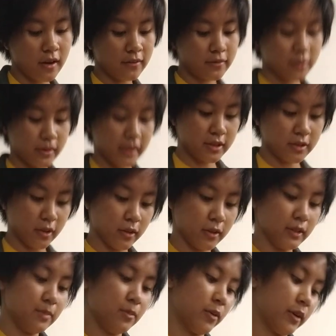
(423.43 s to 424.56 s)
off to reach the
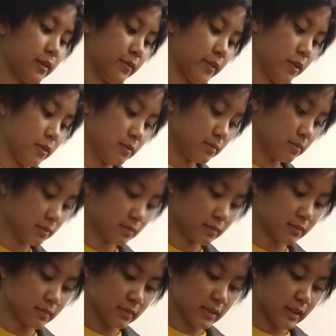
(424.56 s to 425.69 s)
early morning view.
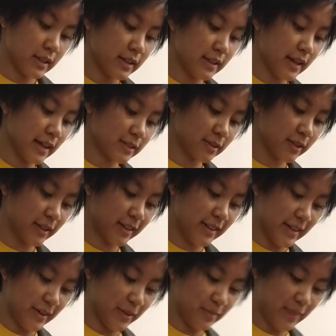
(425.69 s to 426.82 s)
Yes, sir,
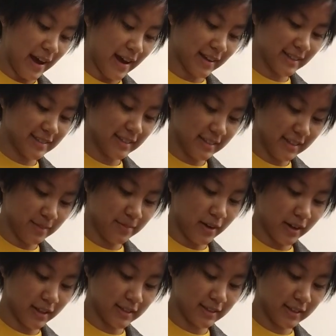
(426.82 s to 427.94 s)
he yelled back as the deep,
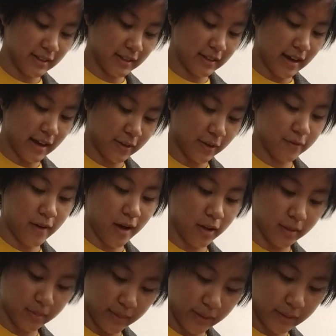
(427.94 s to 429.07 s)
husky echo
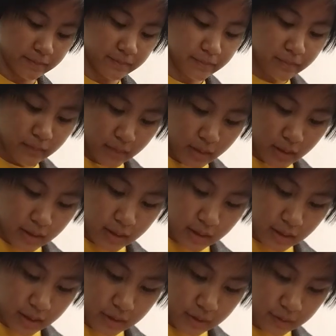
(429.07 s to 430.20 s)
followed me.
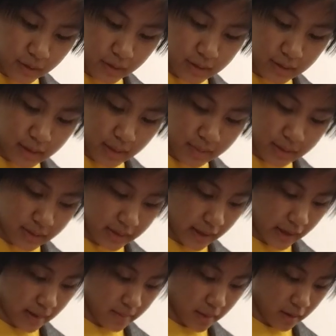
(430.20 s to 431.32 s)
His footsteps
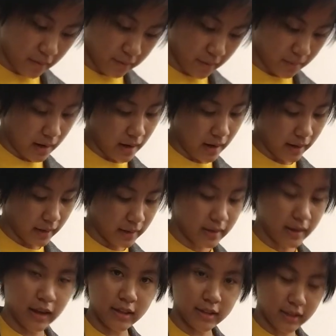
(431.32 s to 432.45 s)
came up from
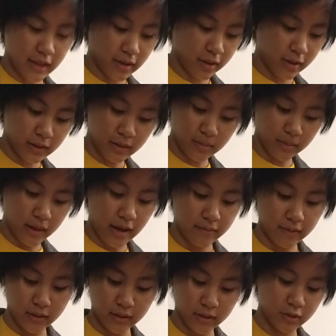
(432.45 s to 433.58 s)
behind as I heard him
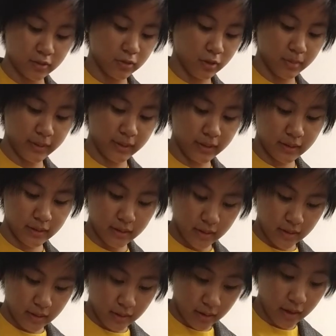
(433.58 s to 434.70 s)
laugh
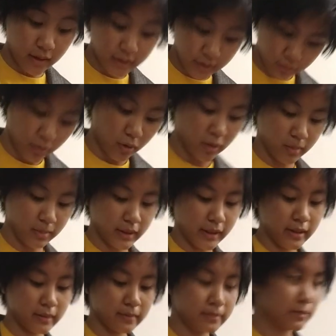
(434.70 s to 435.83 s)

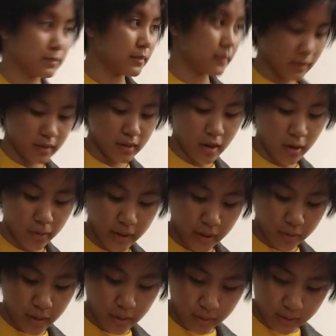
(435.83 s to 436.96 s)
uncontrollably,
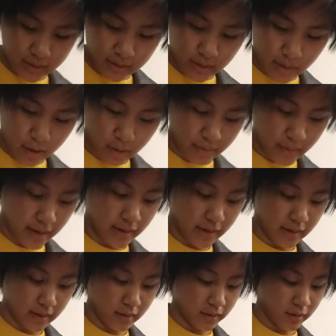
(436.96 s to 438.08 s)
knowing we would somehow make
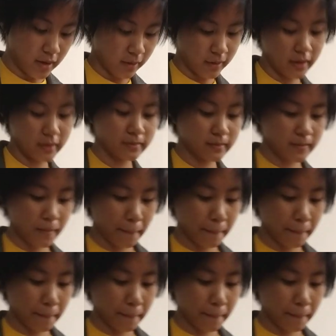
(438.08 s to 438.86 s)
it in the long run.